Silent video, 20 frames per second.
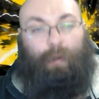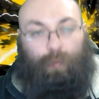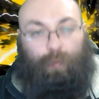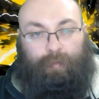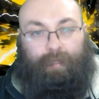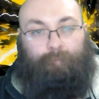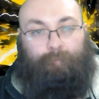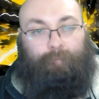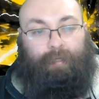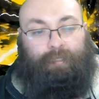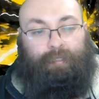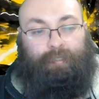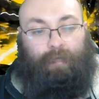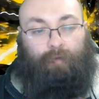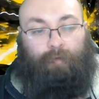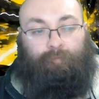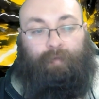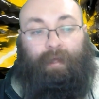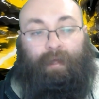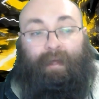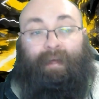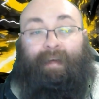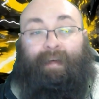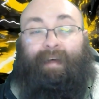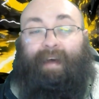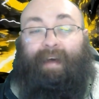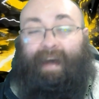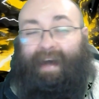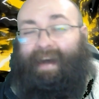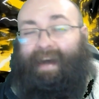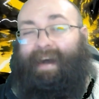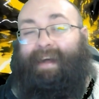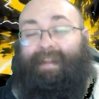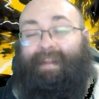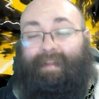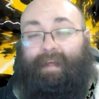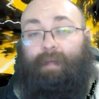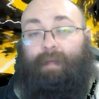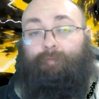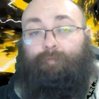building me stuff,
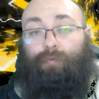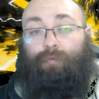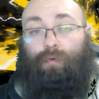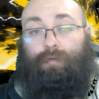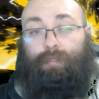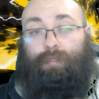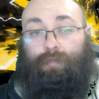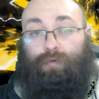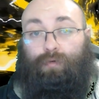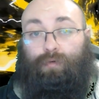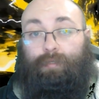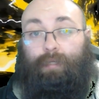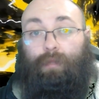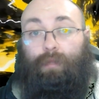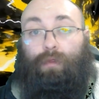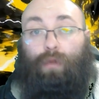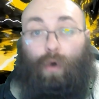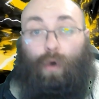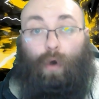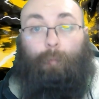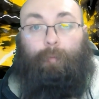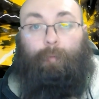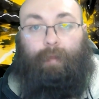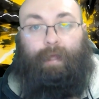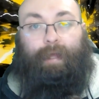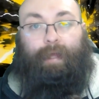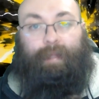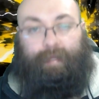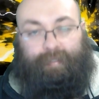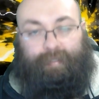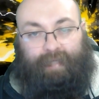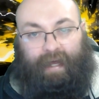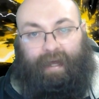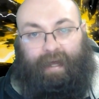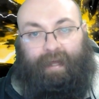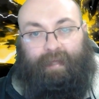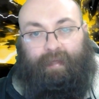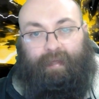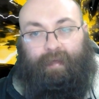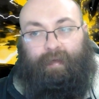and then forcing you to not play an
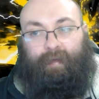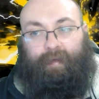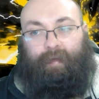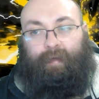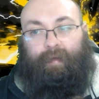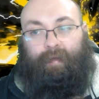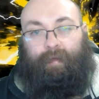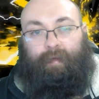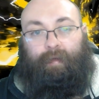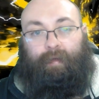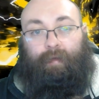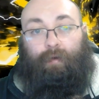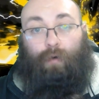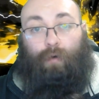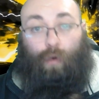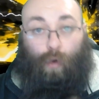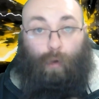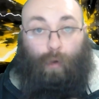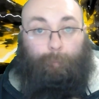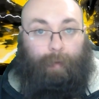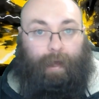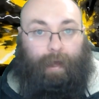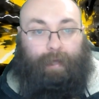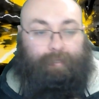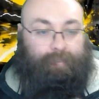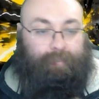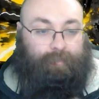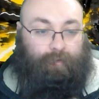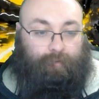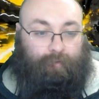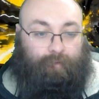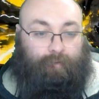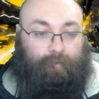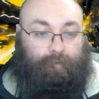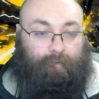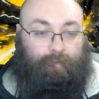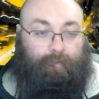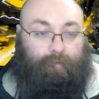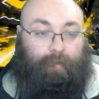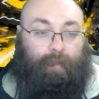attack or pass turn.
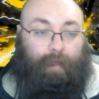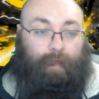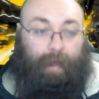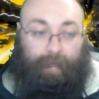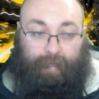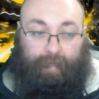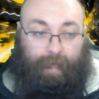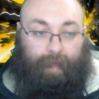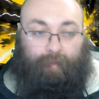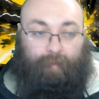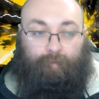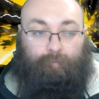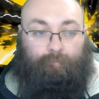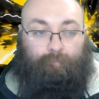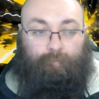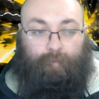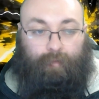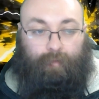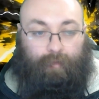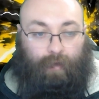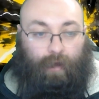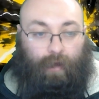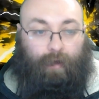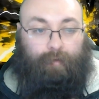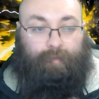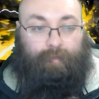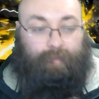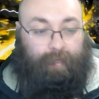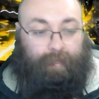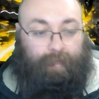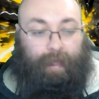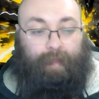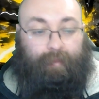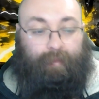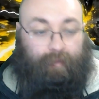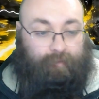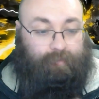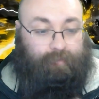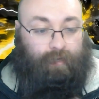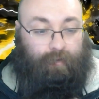Again, card can
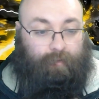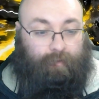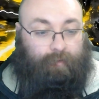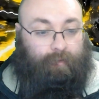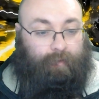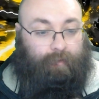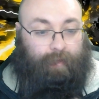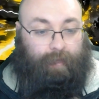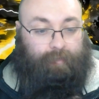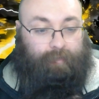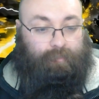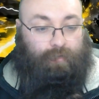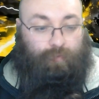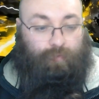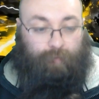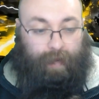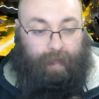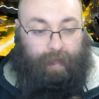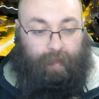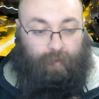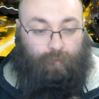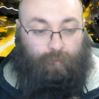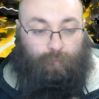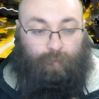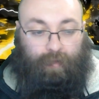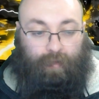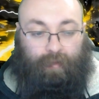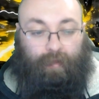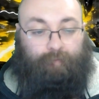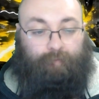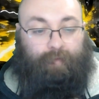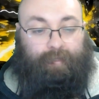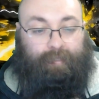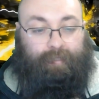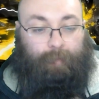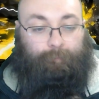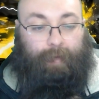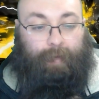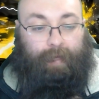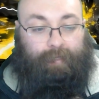end the turn. It's great. We love it
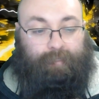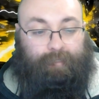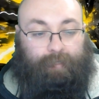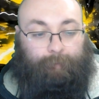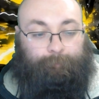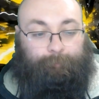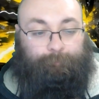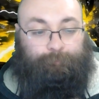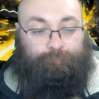to bits.